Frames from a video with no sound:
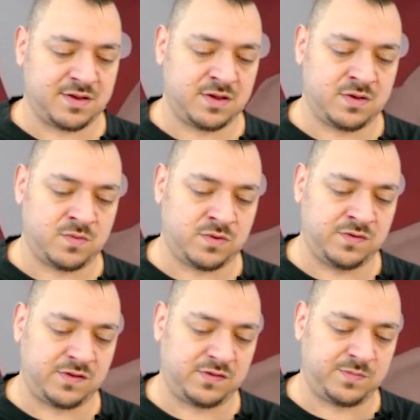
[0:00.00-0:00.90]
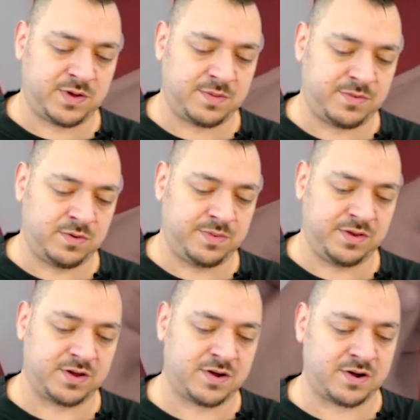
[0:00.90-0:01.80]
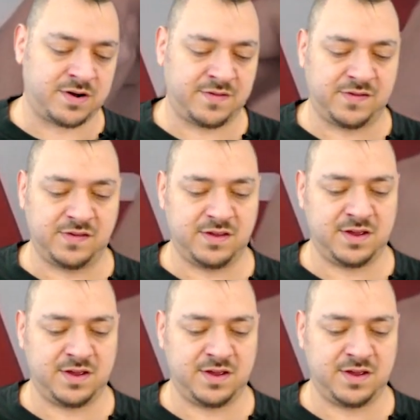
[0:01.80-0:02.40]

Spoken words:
And we'll just pop open the cards